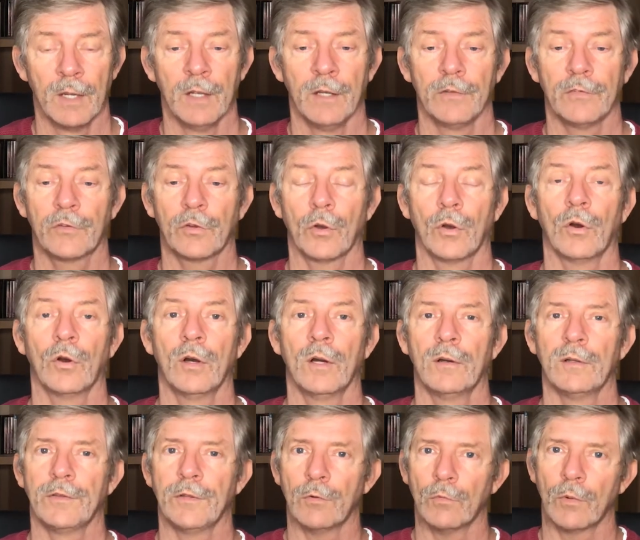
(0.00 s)
So
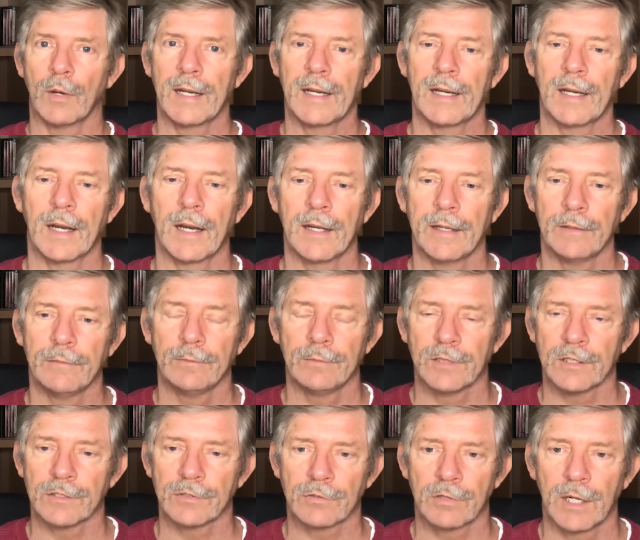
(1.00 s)
the way I
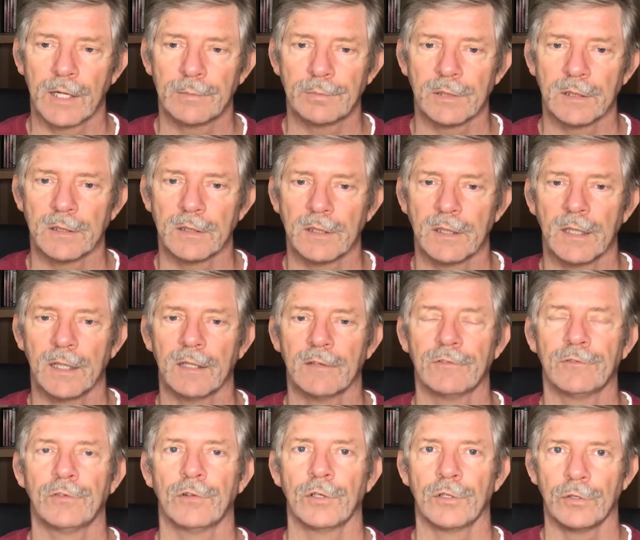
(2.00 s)
described it here
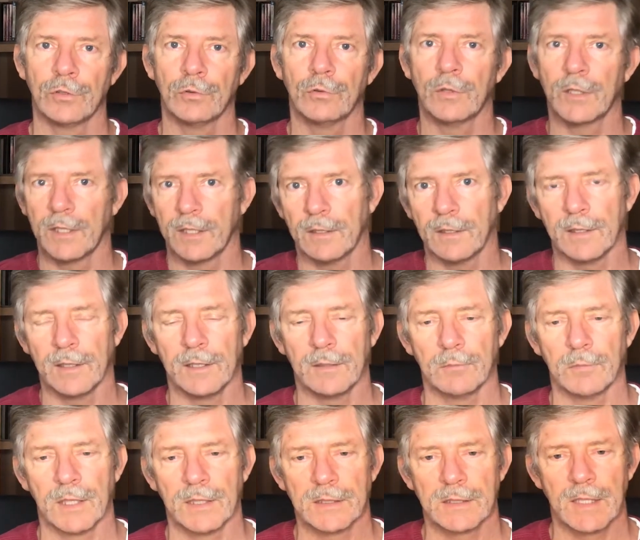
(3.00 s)
for you in
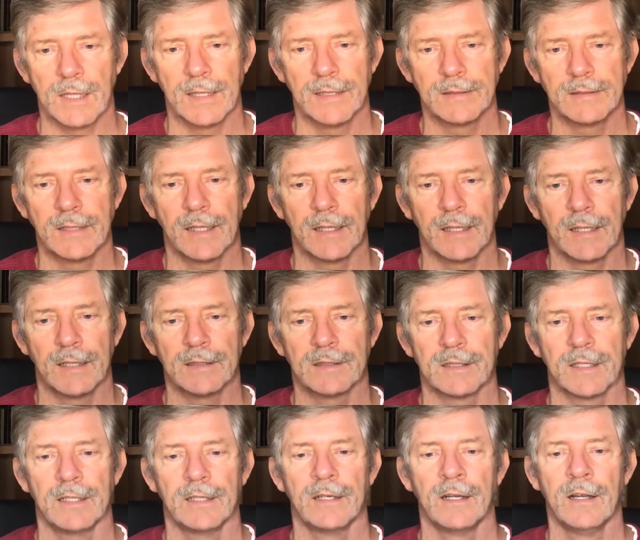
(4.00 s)
my slide deck, I
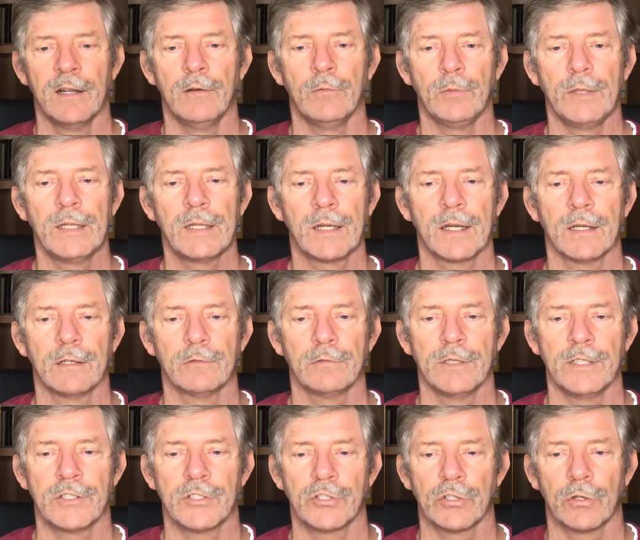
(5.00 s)
said we can
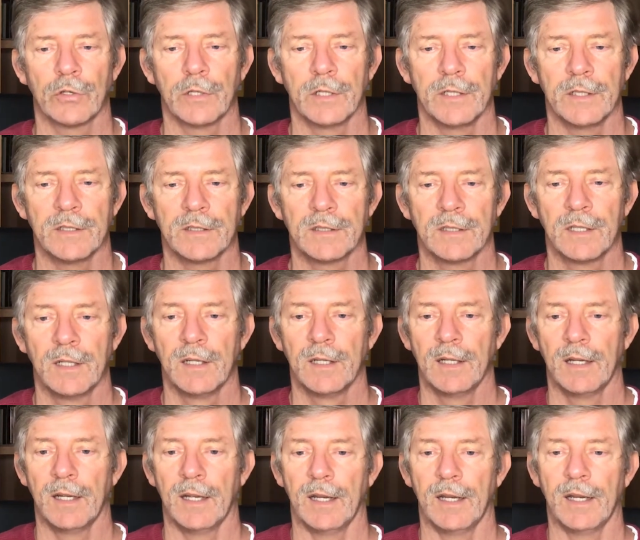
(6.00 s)
rejoice
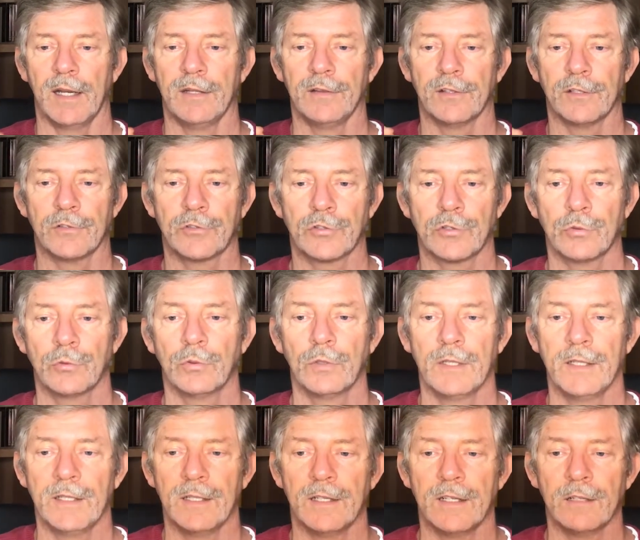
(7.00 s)
in the
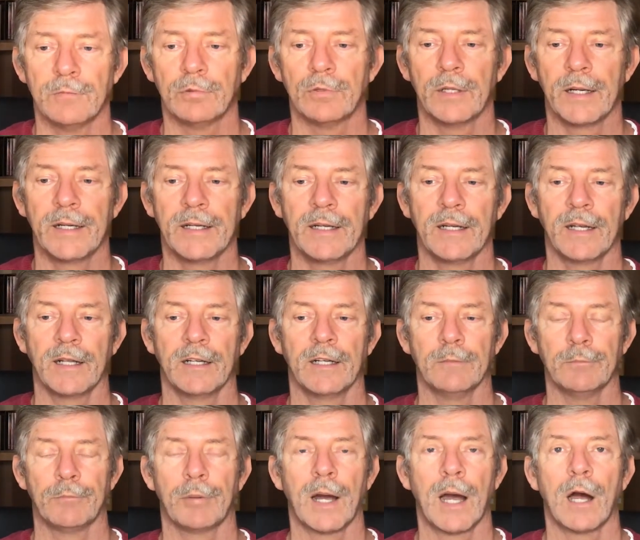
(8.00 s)
truly liberating and
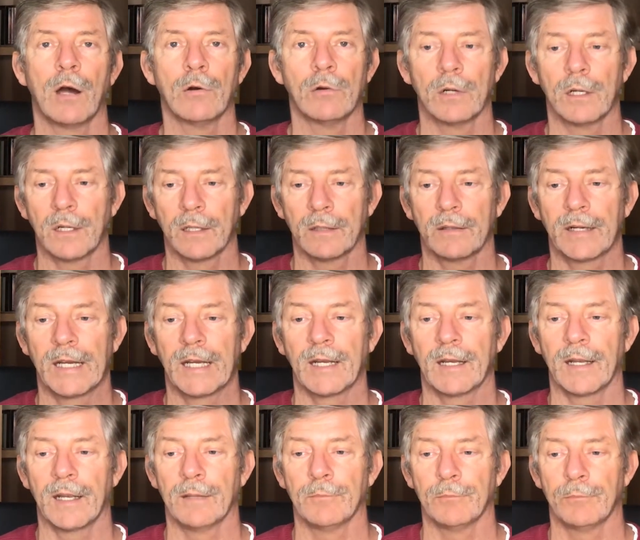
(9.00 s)

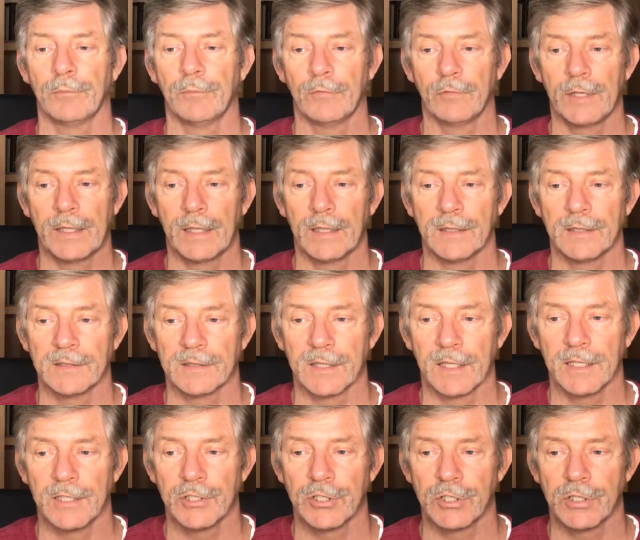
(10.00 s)
empowering
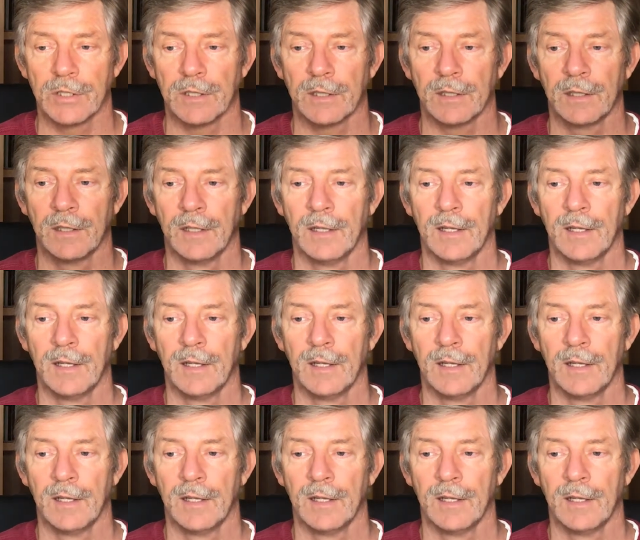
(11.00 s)
realization